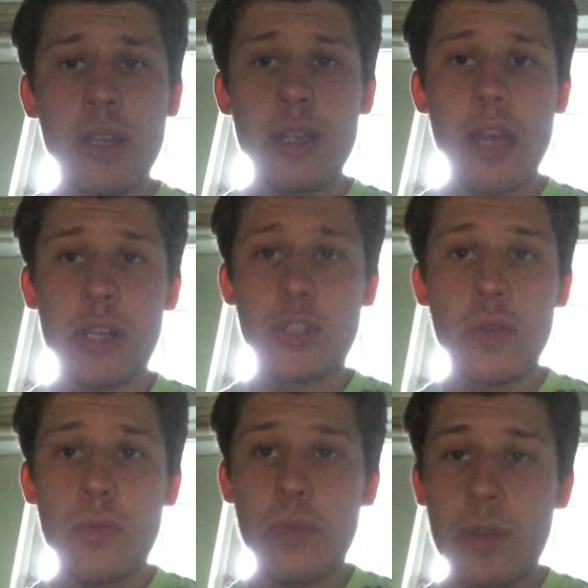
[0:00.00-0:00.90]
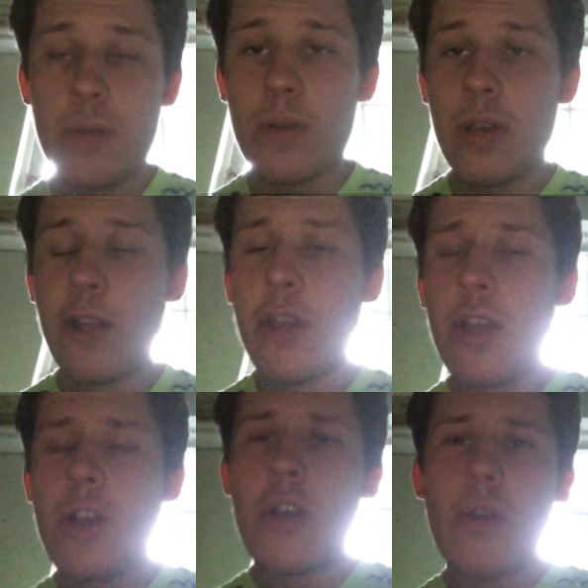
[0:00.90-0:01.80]
Yeah, so
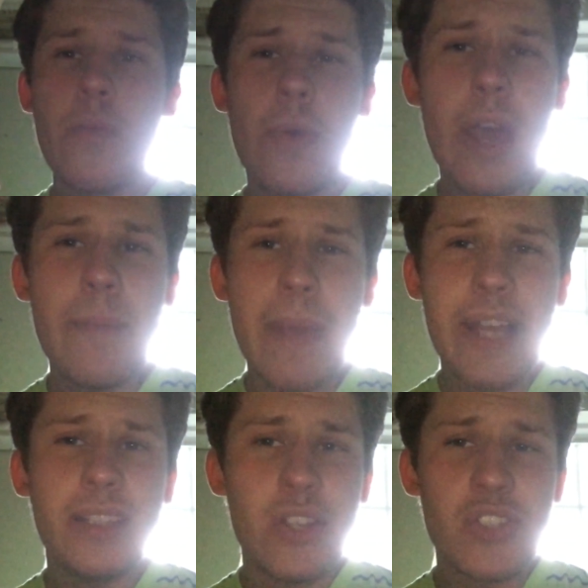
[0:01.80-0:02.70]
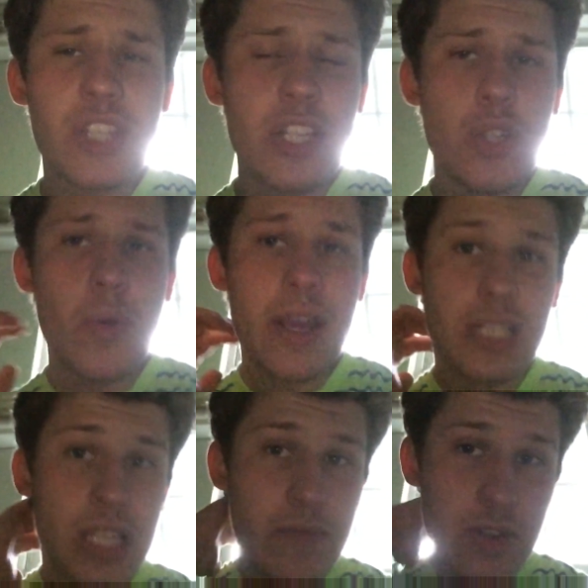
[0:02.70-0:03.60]
they made this into a
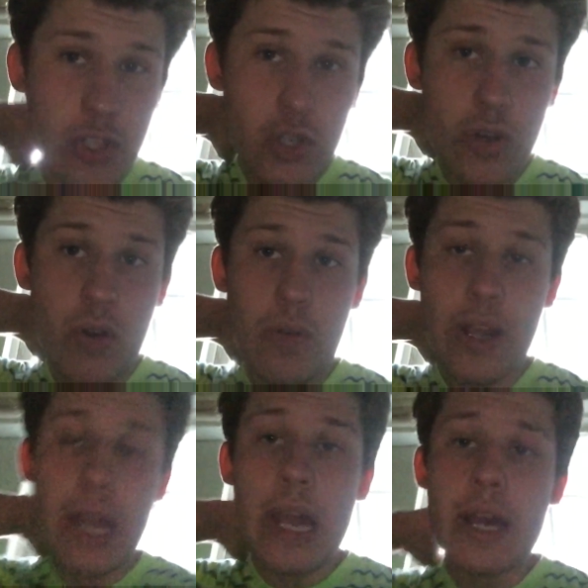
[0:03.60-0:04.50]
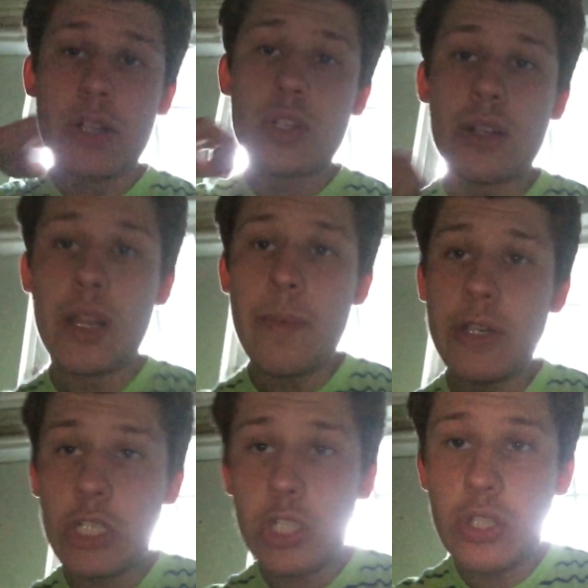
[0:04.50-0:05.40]
TV show, and let me
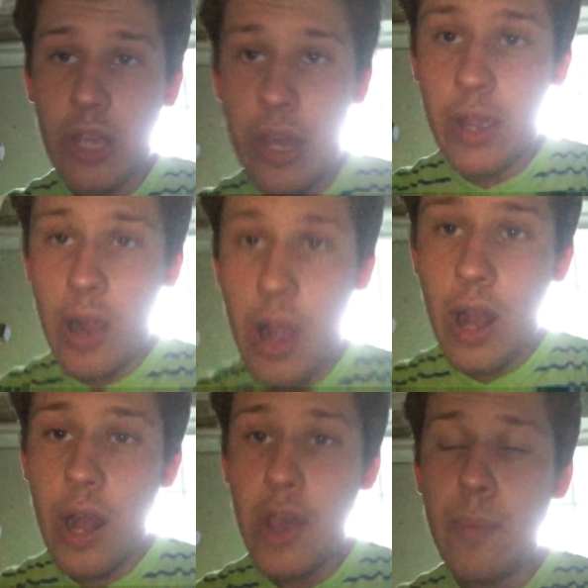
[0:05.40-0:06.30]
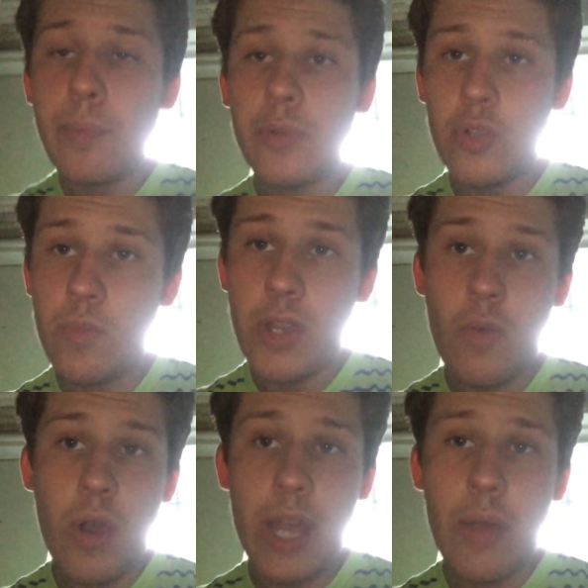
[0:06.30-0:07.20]
just say, it blew me away.